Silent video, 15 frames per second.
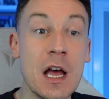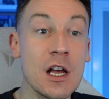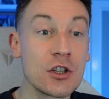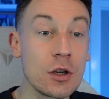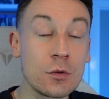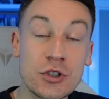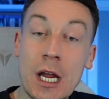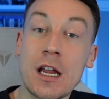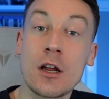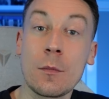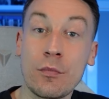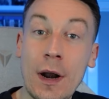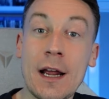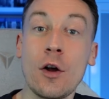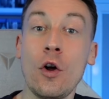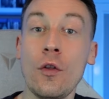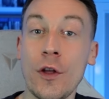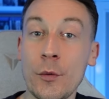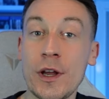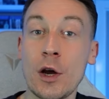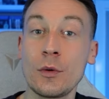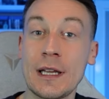So Jacob Wright,
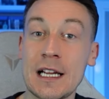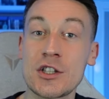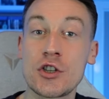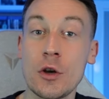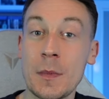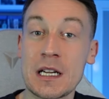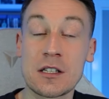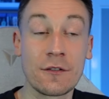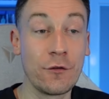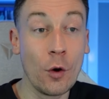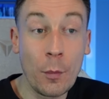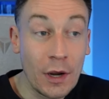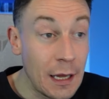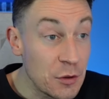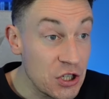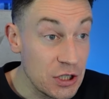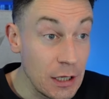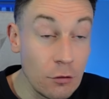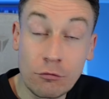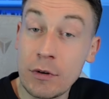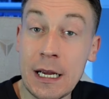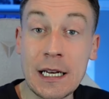although he only had 2 minutes of football, I was
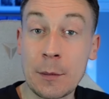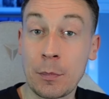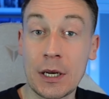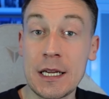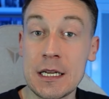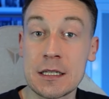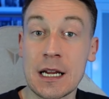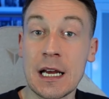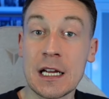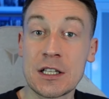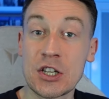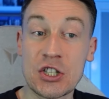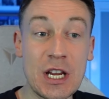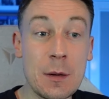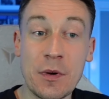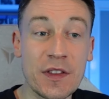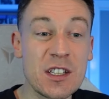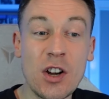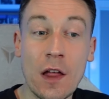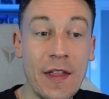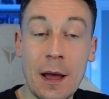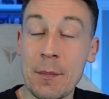still really pleased to see, but there's
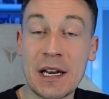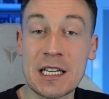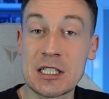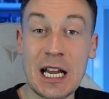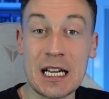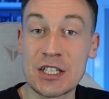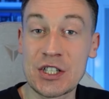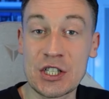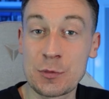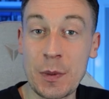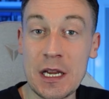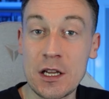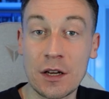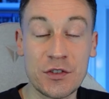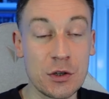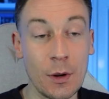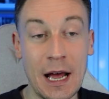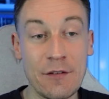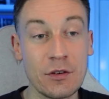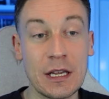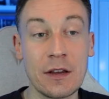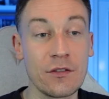not that many stats to speak of, so I
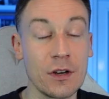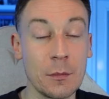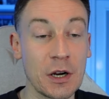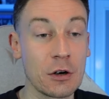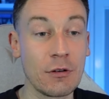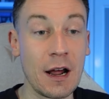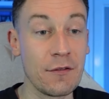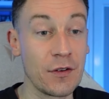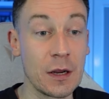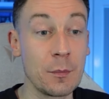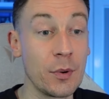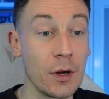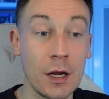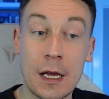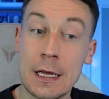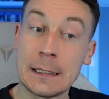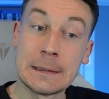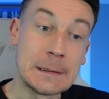haven't given him a graphic, but